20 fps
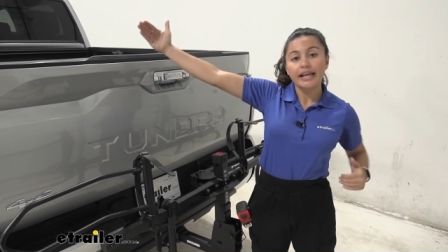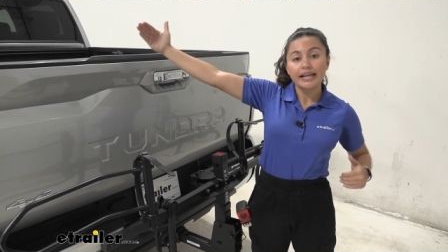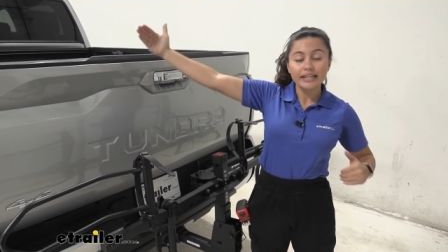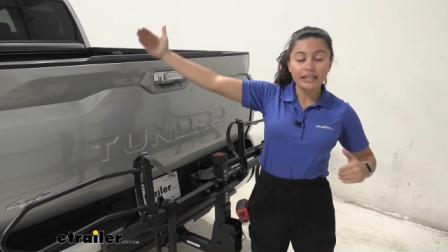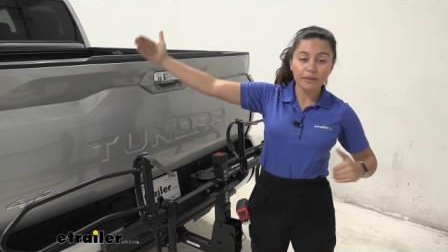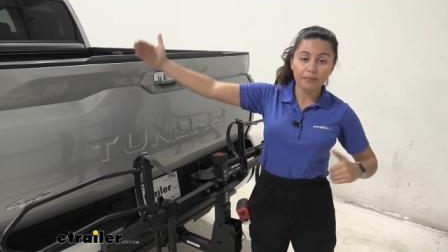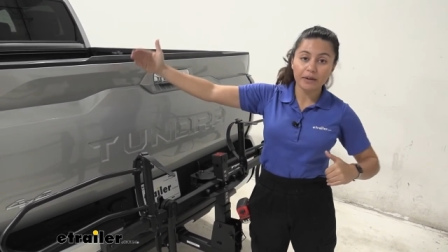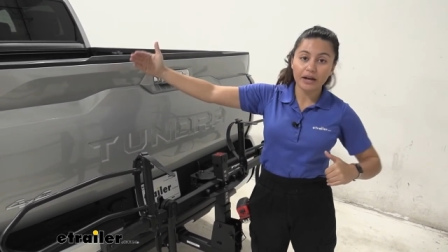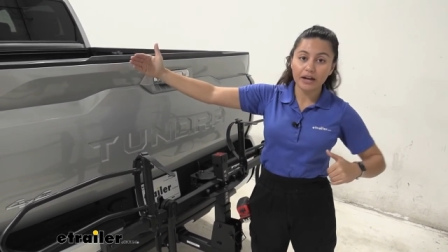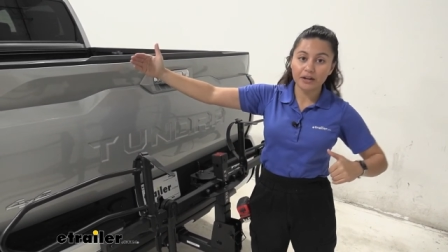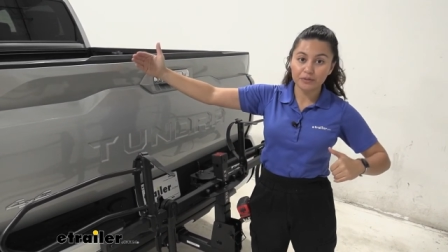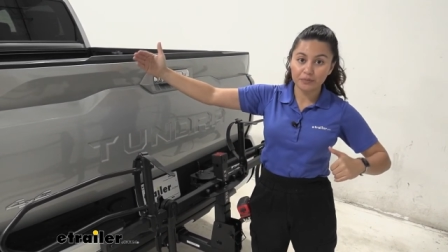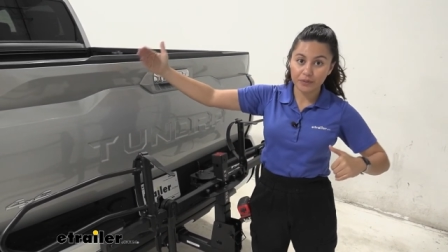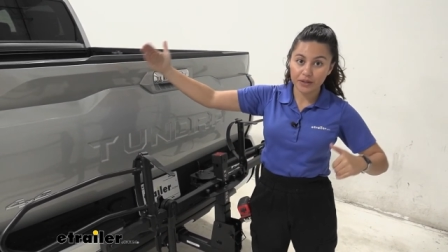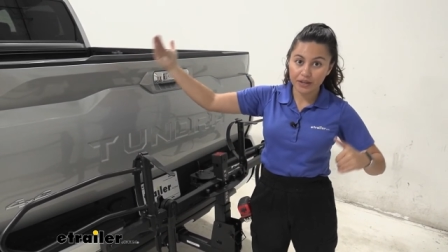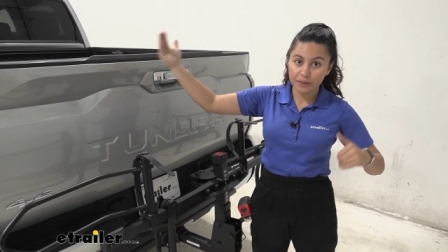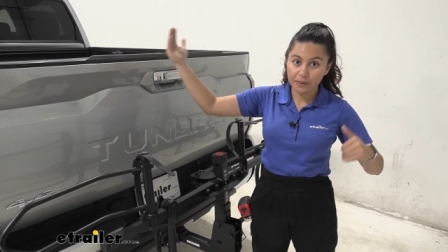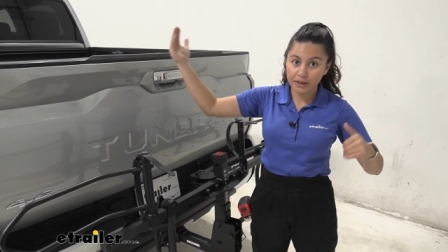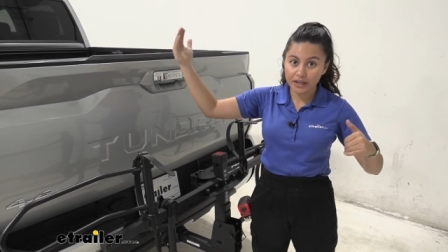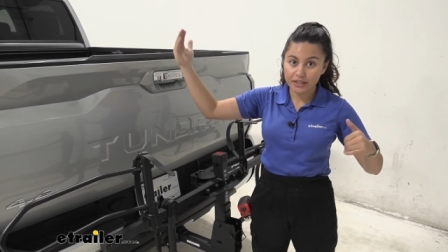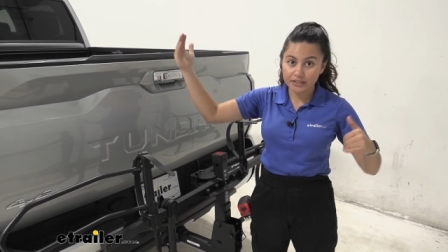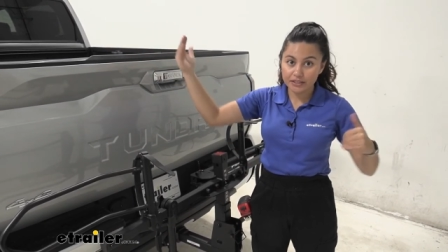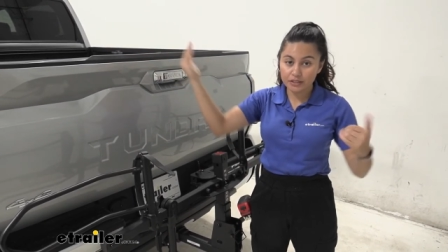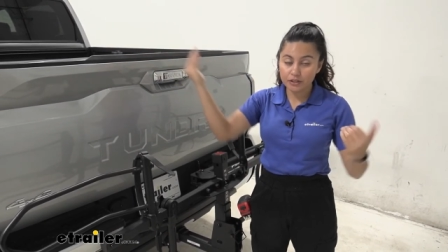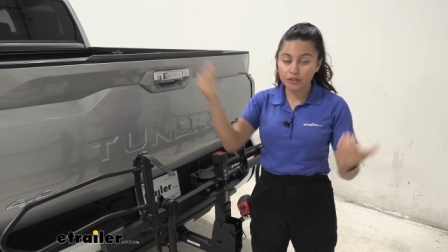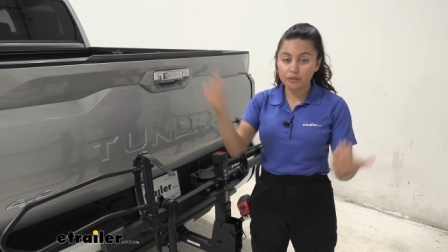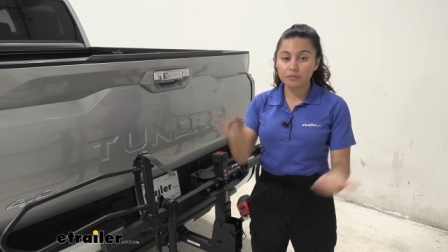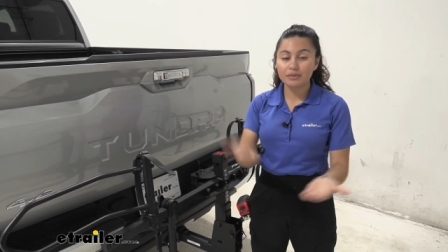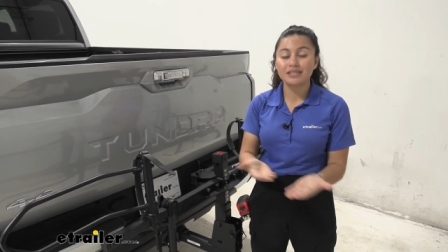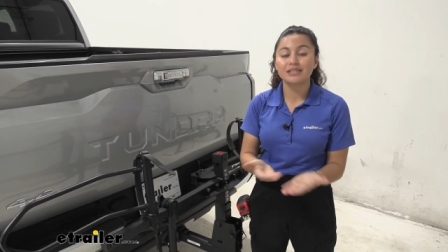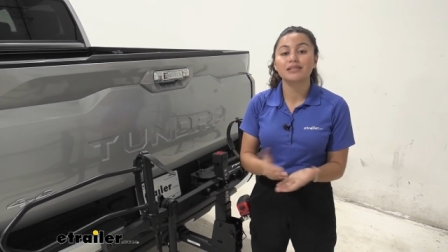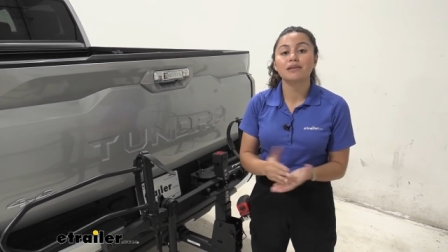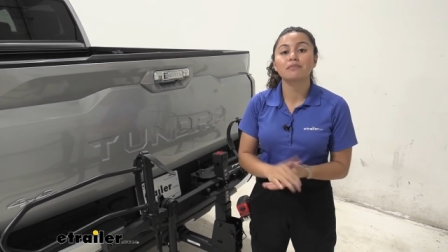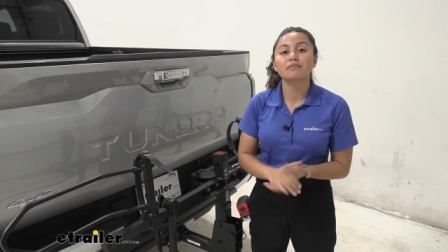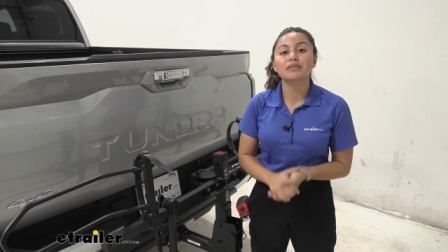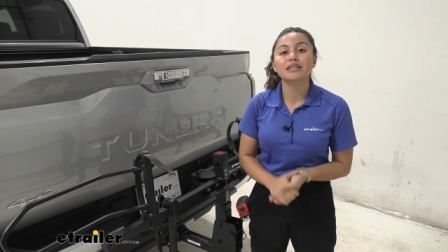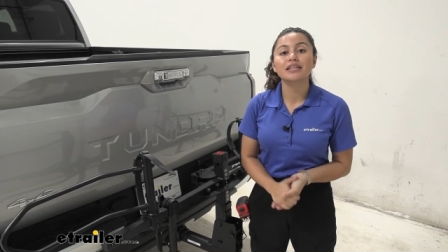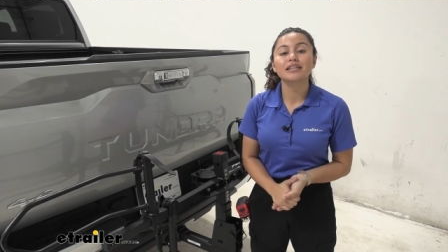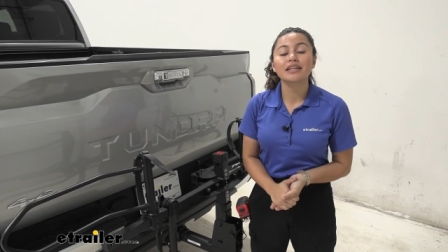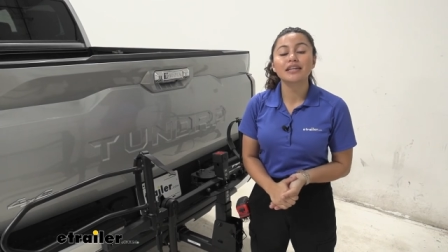80 pound weight capacity could be
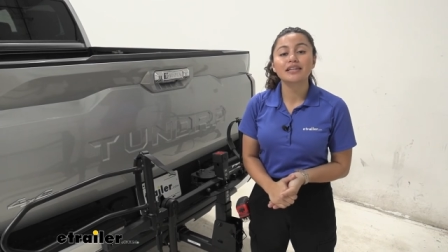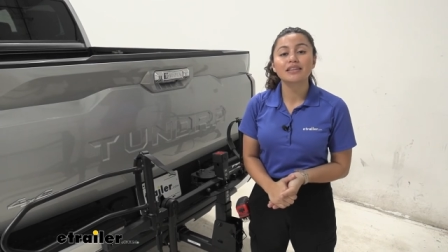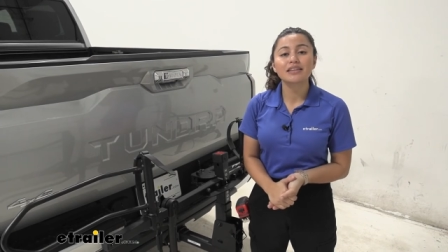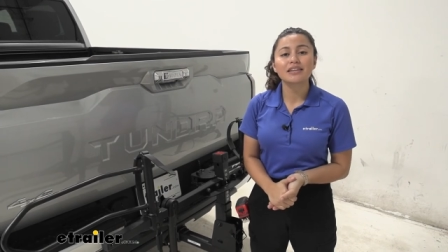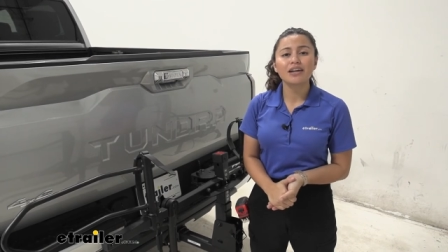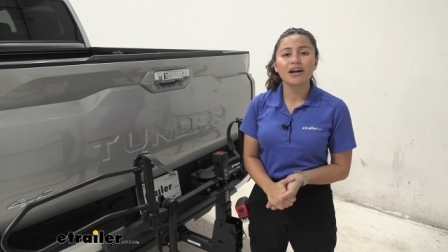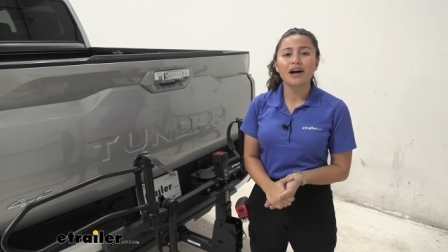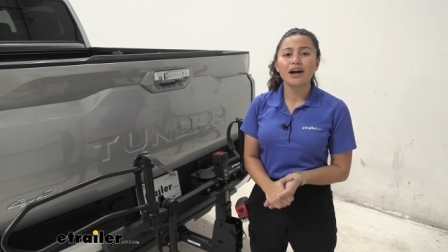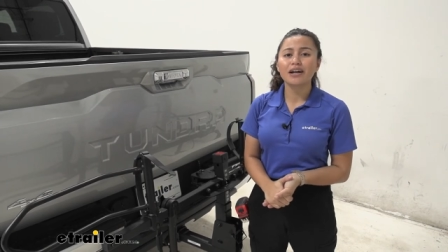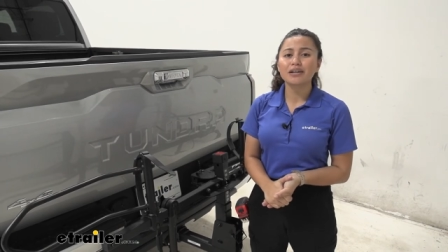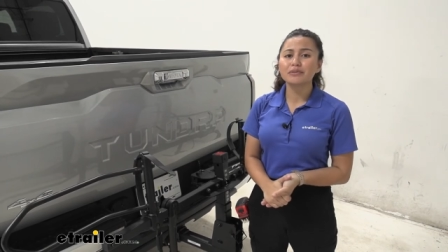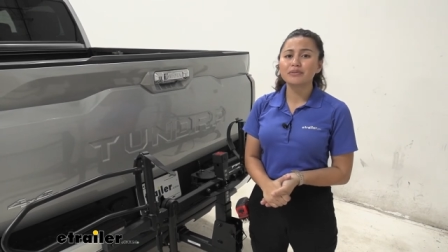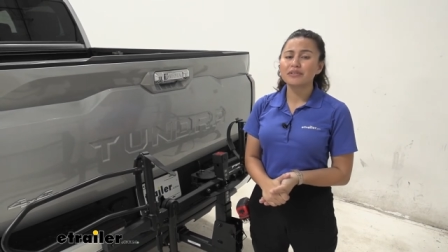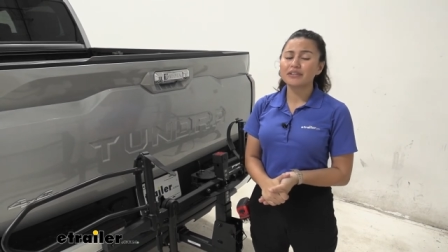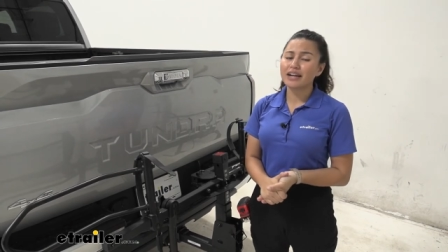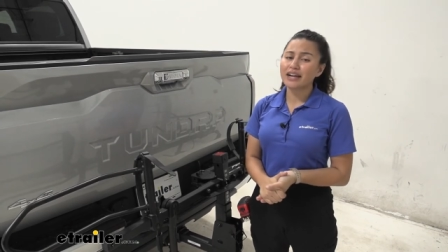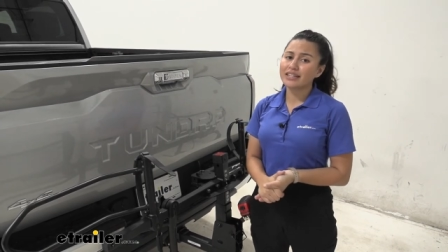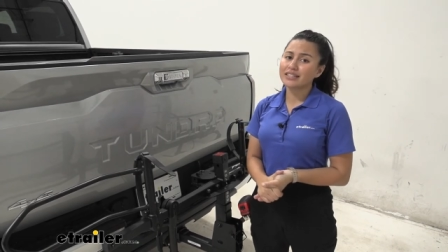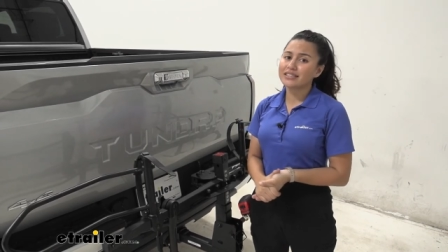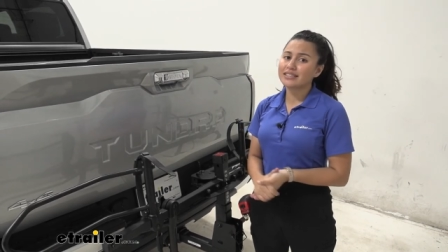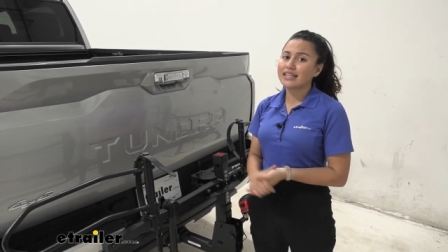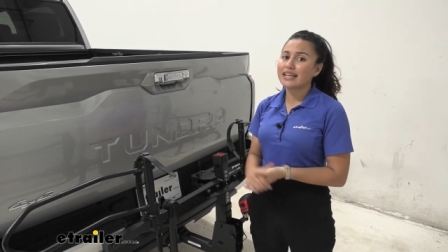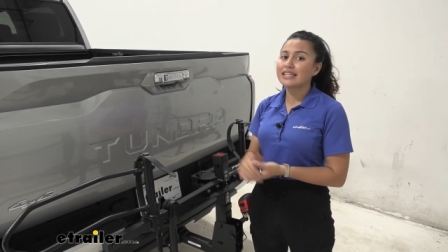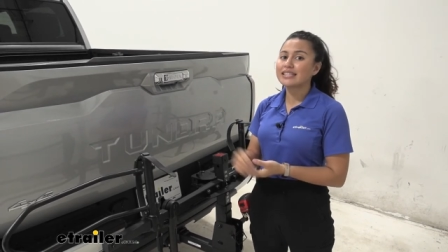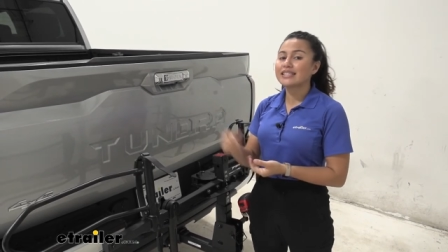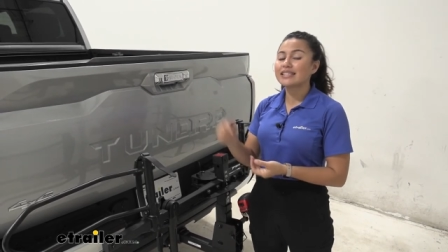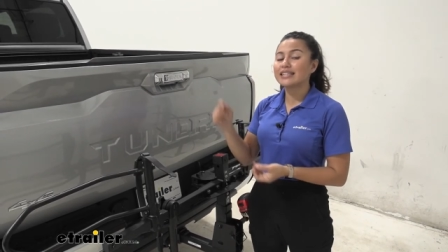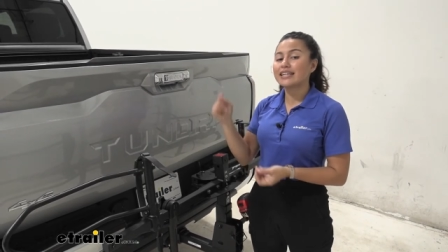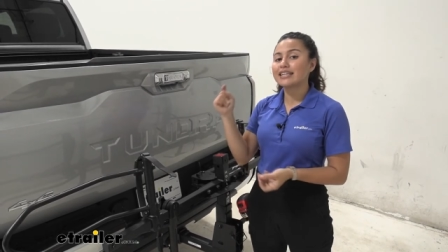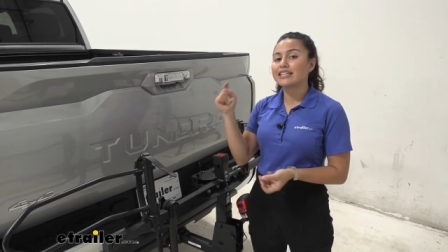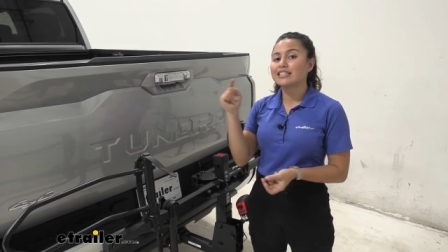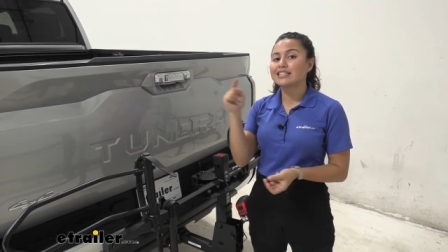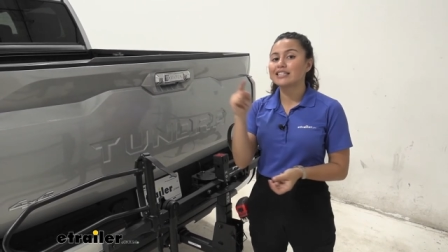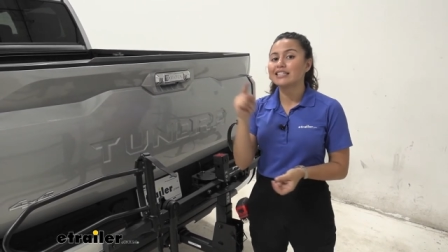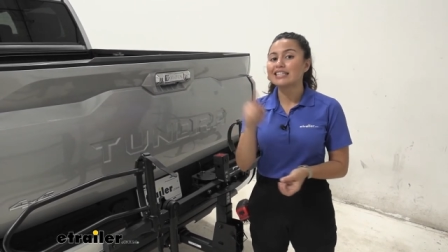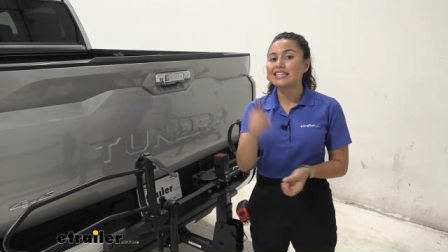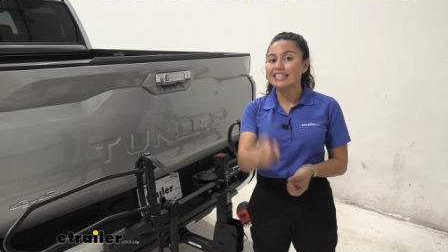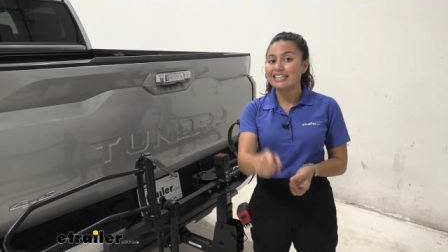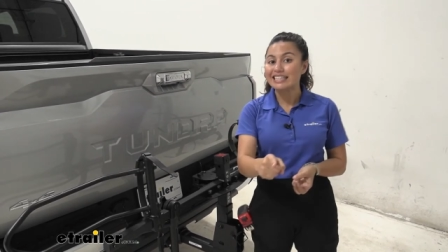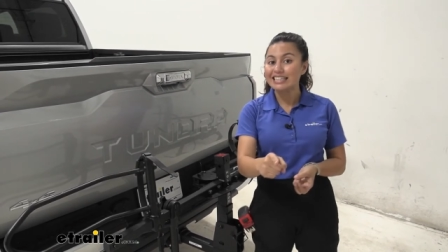something like the Hollywood Racks
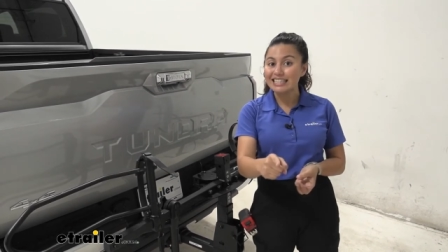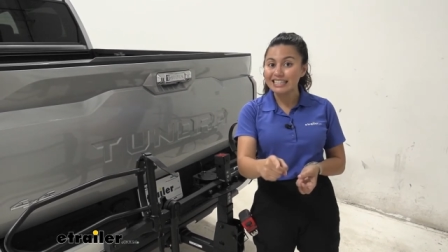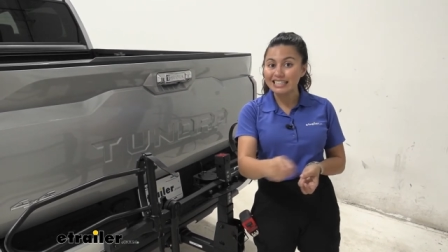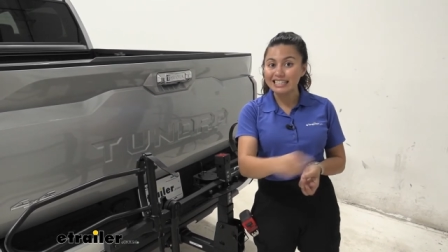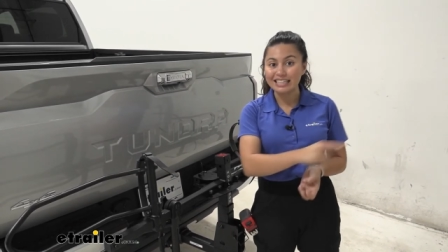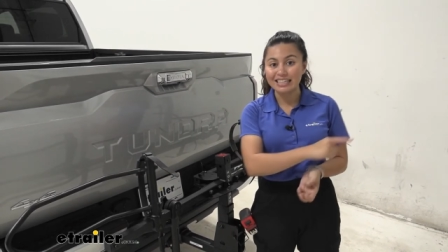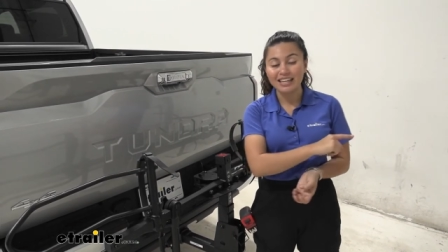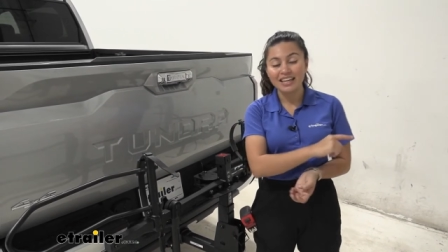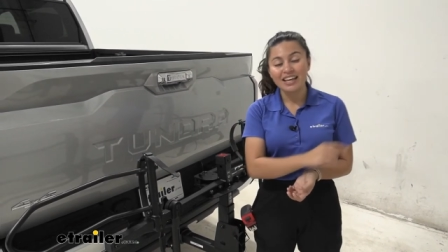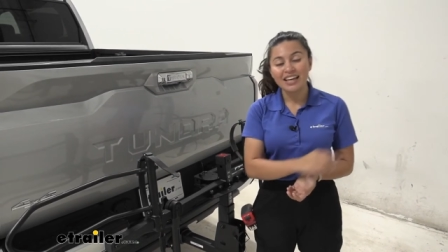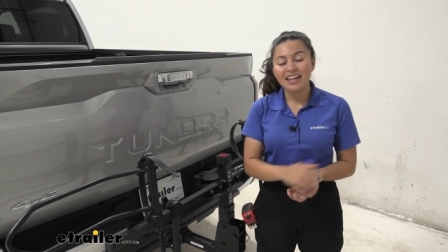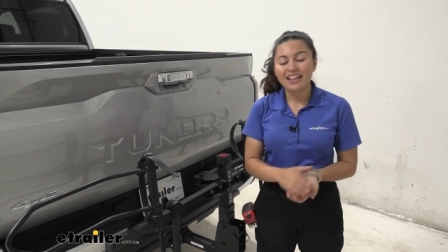Destination E.